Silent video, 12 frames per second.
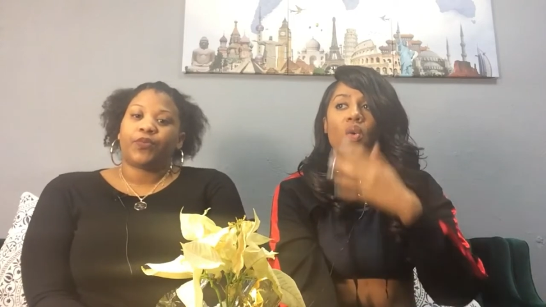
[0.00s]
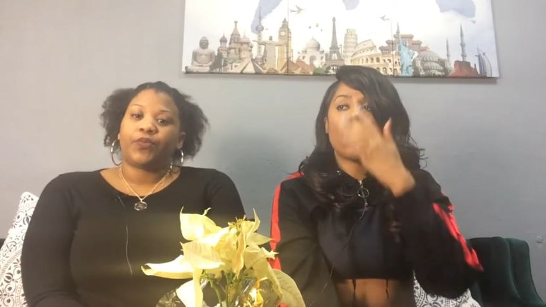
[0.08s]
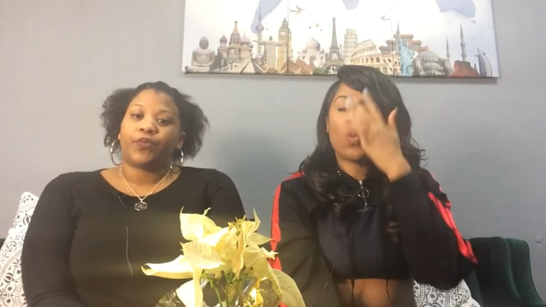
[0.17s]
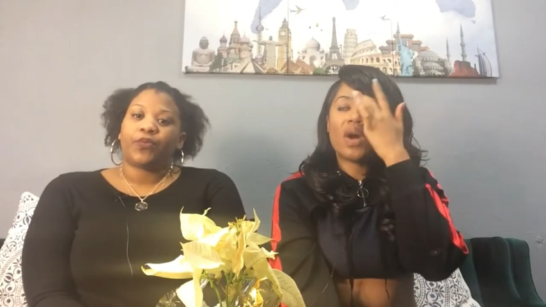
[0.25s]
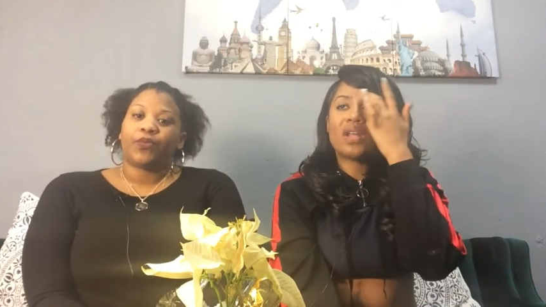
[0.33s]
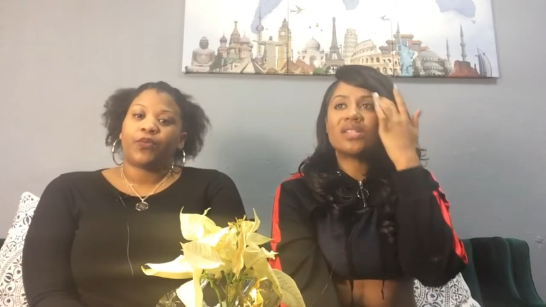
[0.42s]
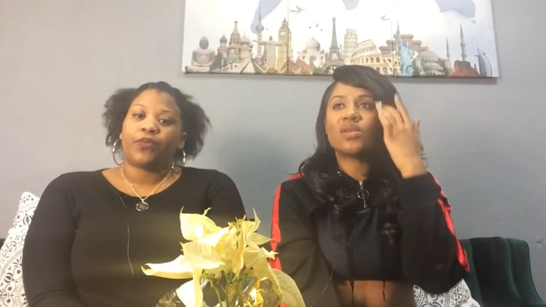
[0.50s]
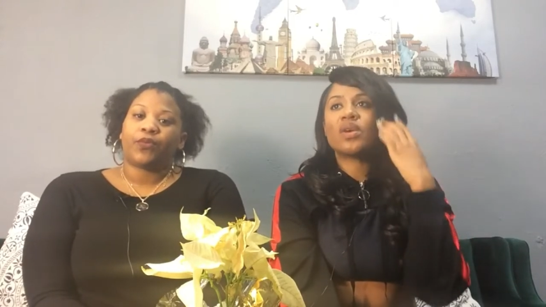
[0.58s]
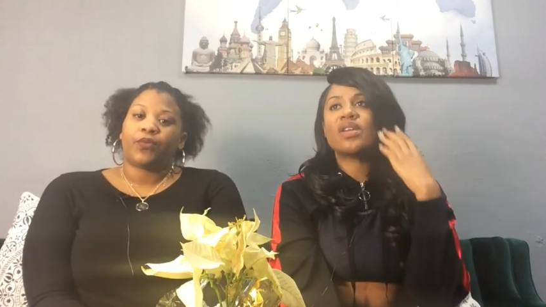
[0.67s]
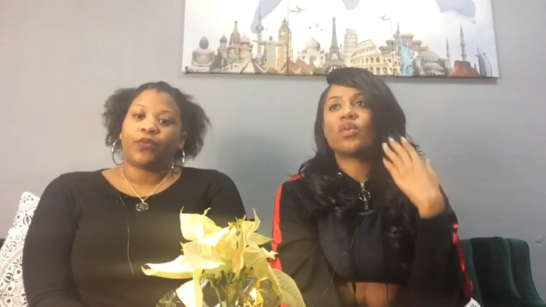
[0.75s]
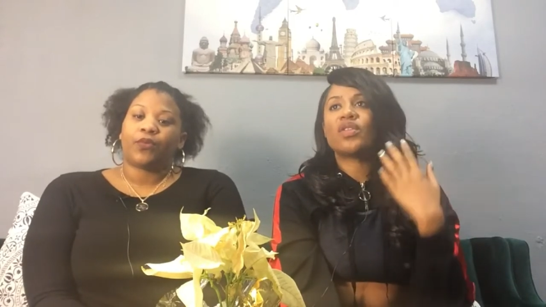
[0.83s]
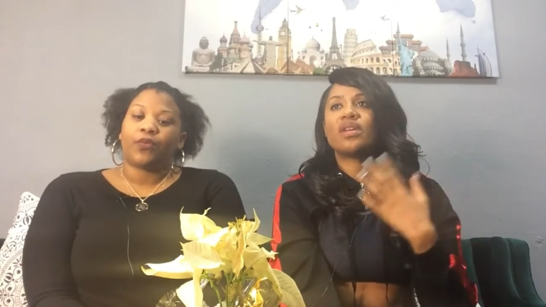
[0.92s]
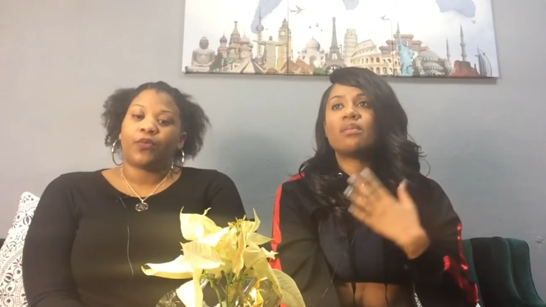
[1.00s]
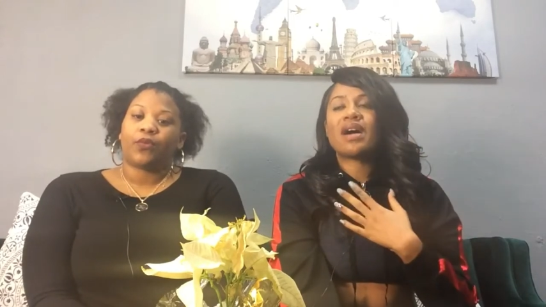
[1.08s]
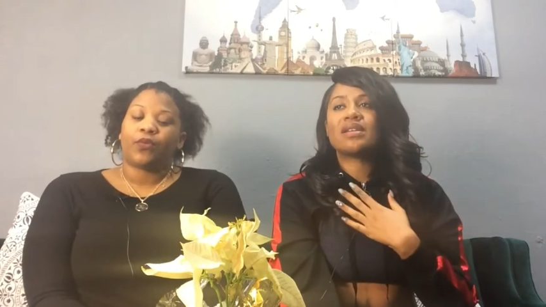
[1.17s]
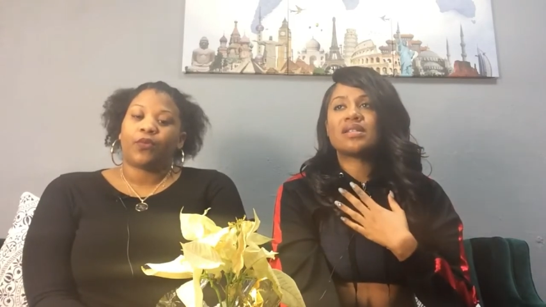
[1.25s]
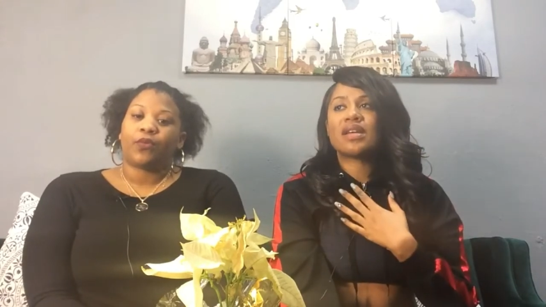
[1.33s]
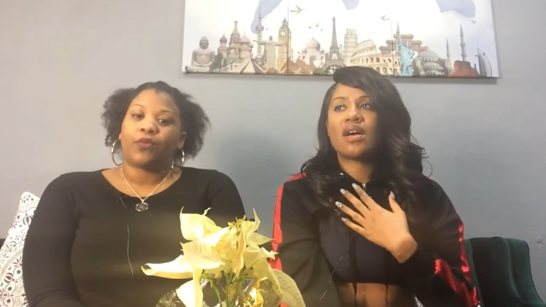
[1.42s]
Speaker 1: what is it within
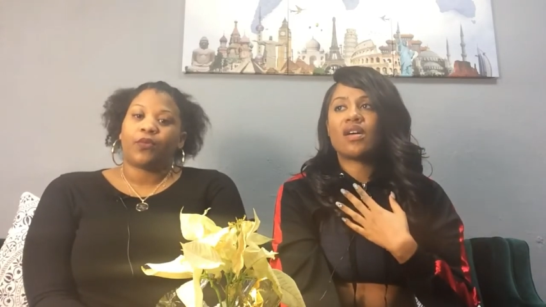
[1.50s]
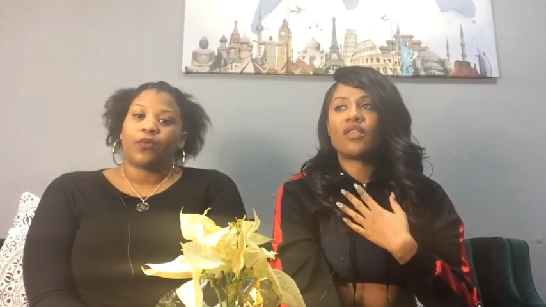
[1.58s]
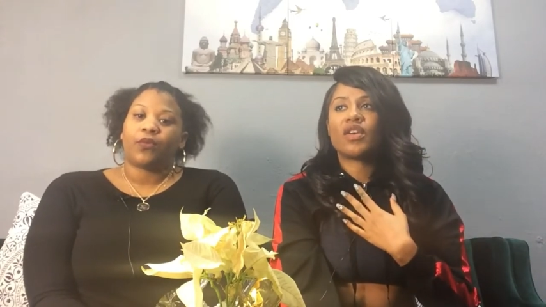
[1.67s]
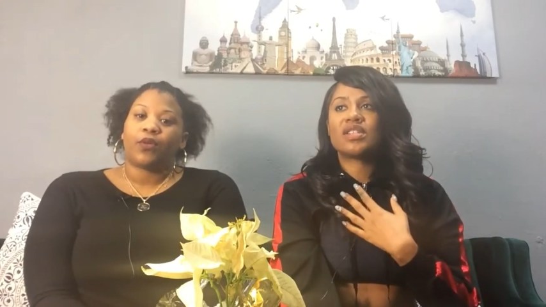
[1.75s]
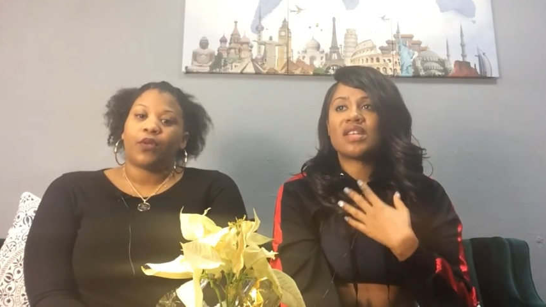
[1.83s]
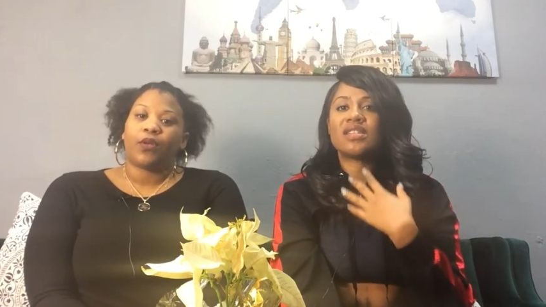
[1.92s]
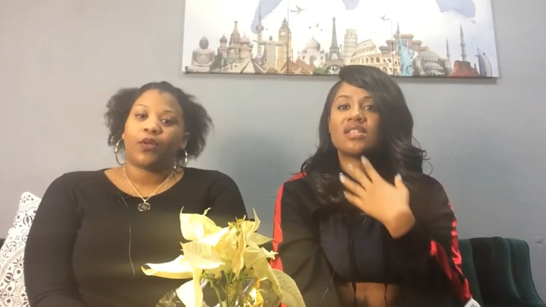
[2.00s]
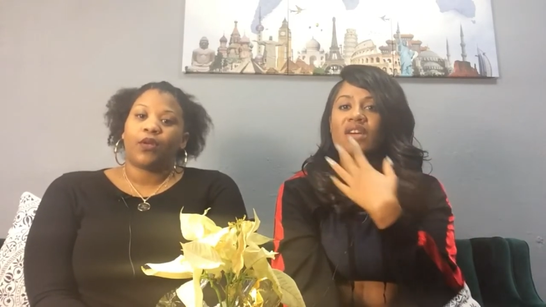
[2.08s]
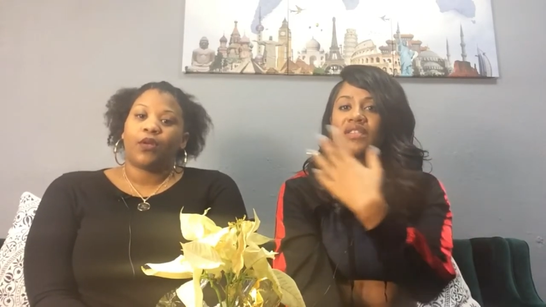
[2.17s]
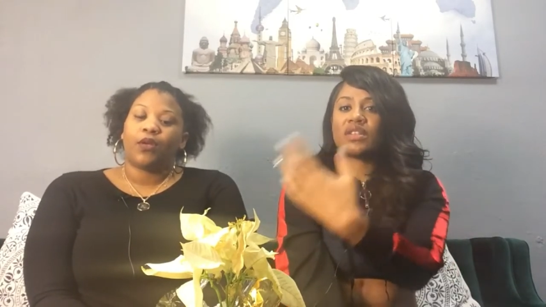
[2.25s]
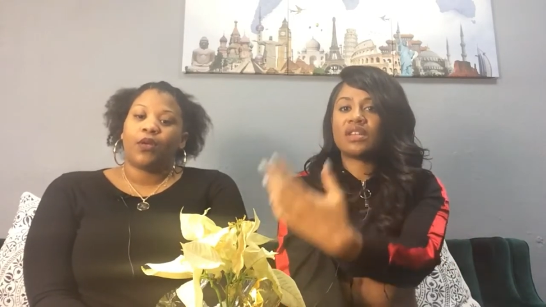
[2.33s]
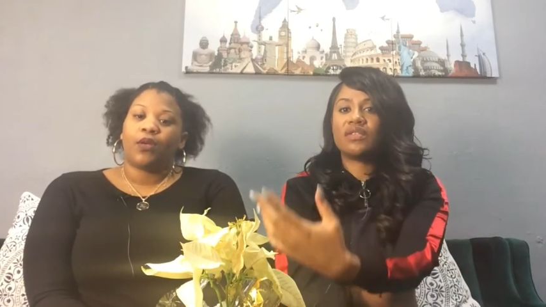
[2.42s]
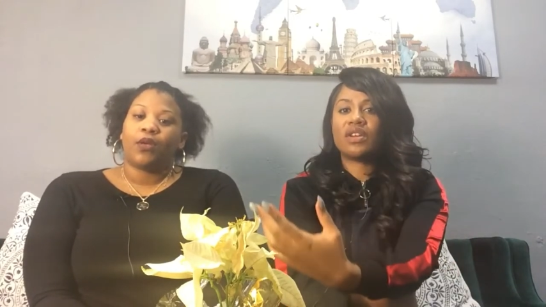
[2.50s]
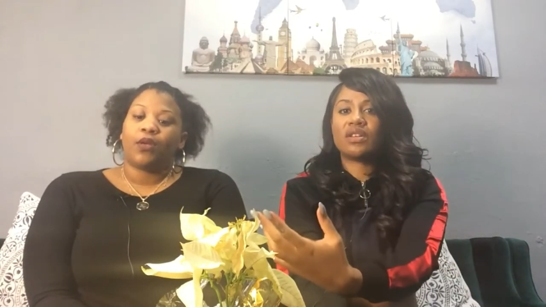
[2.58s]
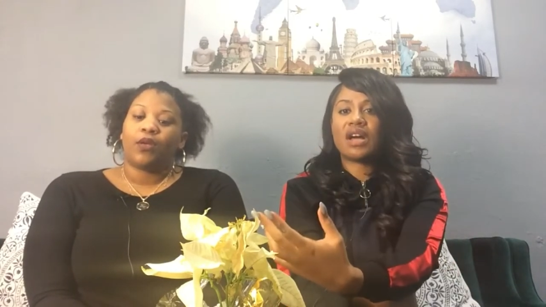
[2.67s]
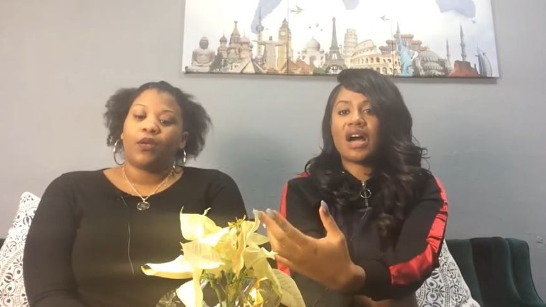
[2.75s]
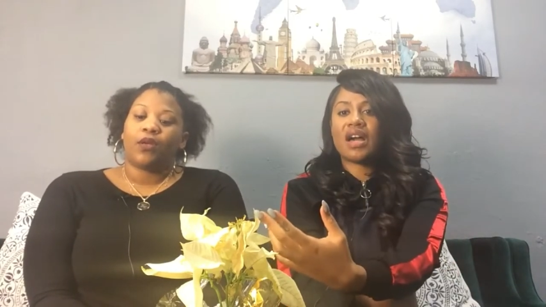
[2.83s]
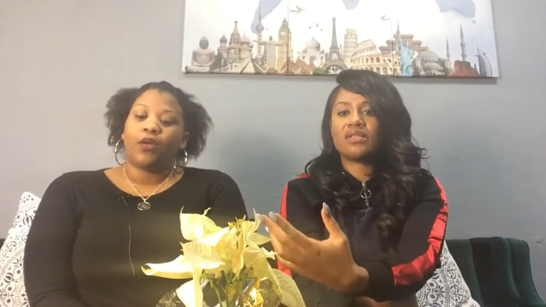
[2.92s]
myself because they still have to live their
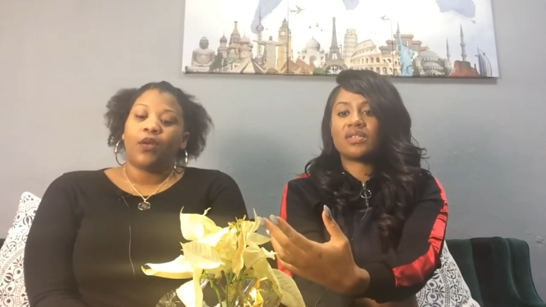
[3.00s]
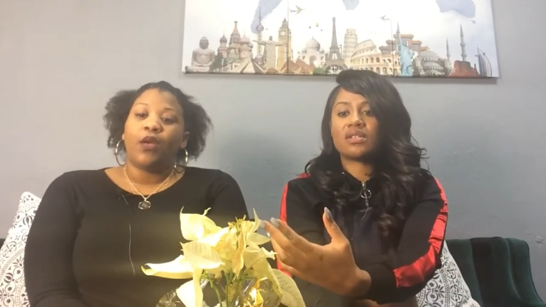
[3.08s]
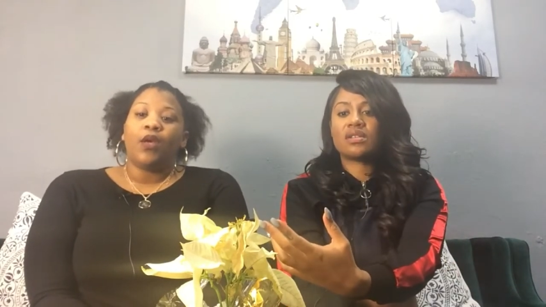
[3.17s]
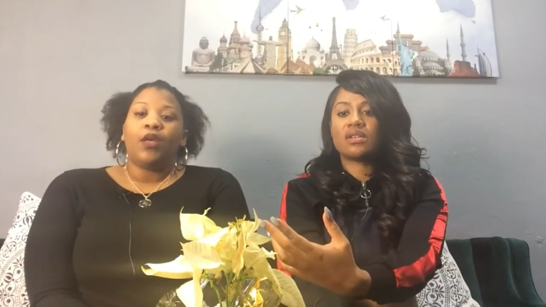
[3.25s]
lives.